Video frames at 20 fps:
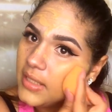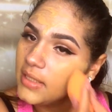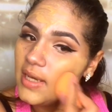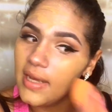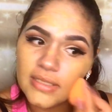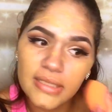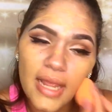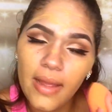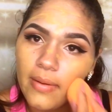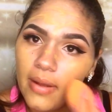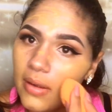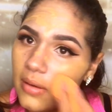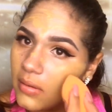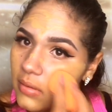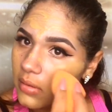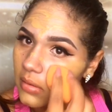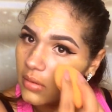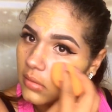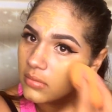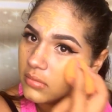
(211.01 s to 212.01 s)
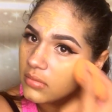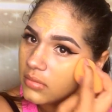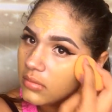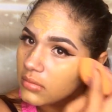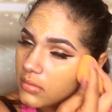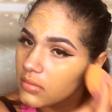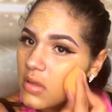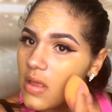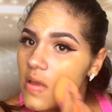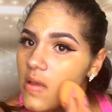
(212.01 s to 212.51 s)
L'Oreal
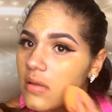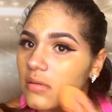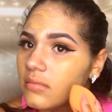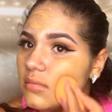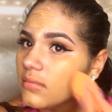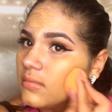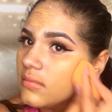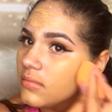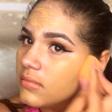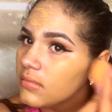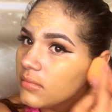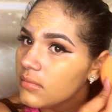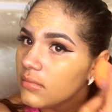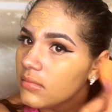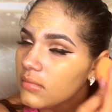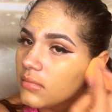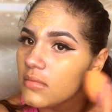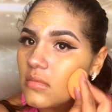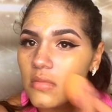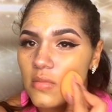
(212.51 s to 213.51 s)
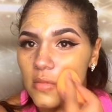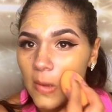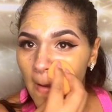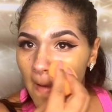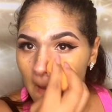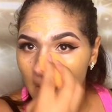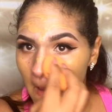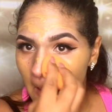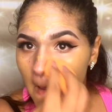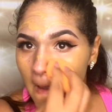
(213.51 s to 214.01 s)
Infallible
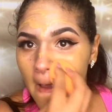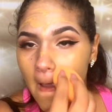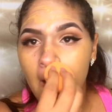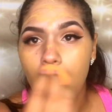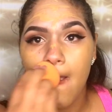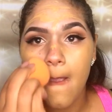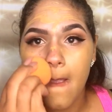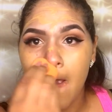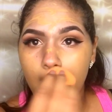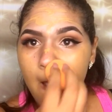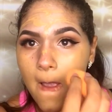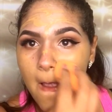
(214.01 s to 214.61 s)
foundation.